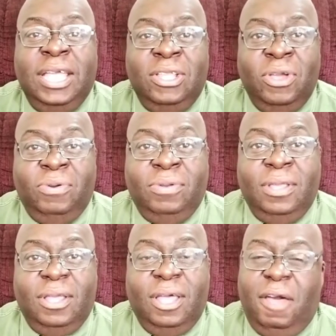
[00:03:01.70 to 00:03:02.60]
take note
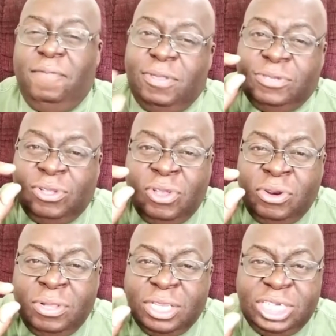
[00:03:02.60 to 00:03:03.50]
of those
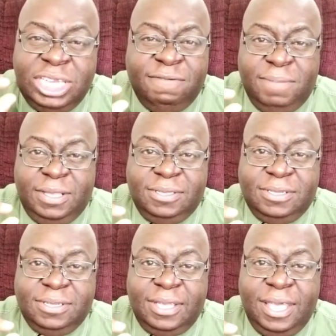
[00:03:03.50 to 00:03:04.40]
little
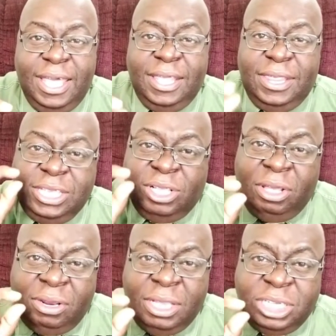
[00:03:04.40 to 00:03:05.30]
achievements. These
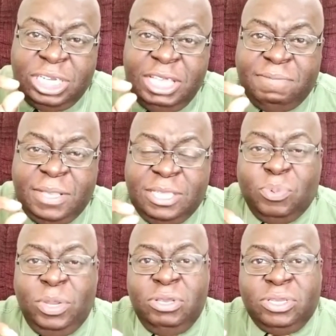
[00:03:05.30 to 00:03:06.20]
little
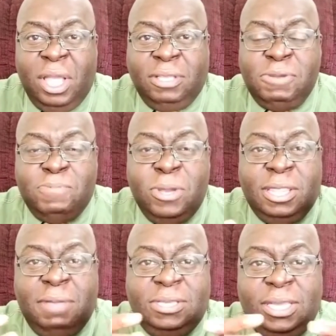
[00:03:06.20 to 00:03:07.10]
achievements, when you start to
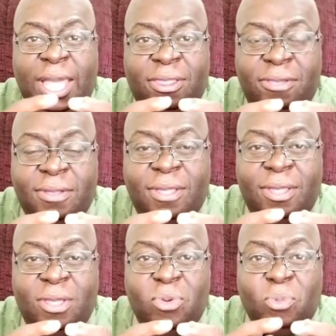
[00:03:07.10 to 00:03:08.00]
put them together
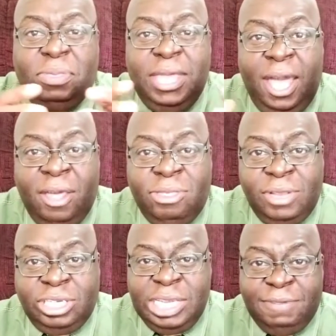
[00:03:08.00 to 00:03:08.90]
with the
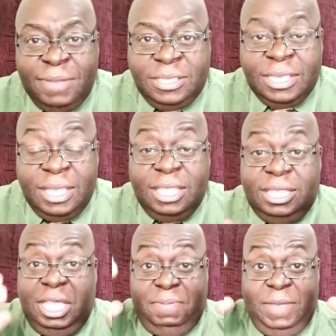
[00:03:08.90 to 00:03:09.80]
other achievements,
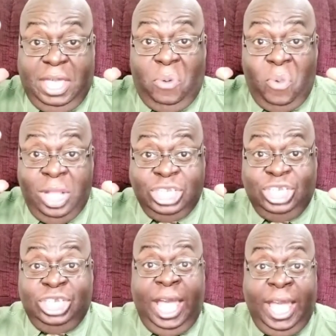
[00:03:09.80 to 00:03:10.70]
they become one
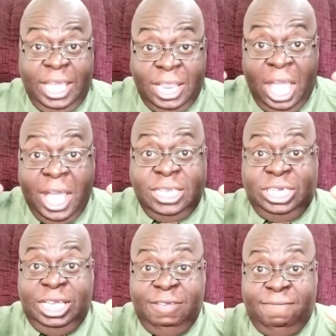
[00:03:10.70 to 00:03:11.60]
giant
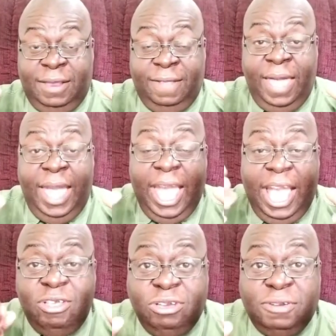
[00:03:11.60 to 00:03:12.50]
achievement.
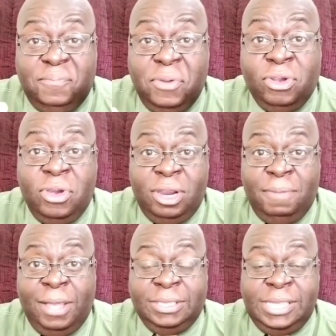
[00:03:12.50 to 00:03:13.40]
And you should feel good
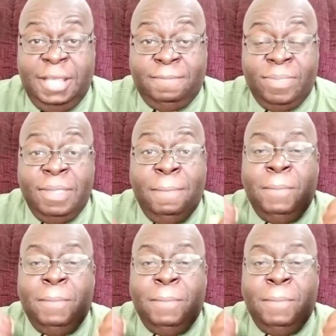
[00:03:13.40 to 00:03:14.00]
about that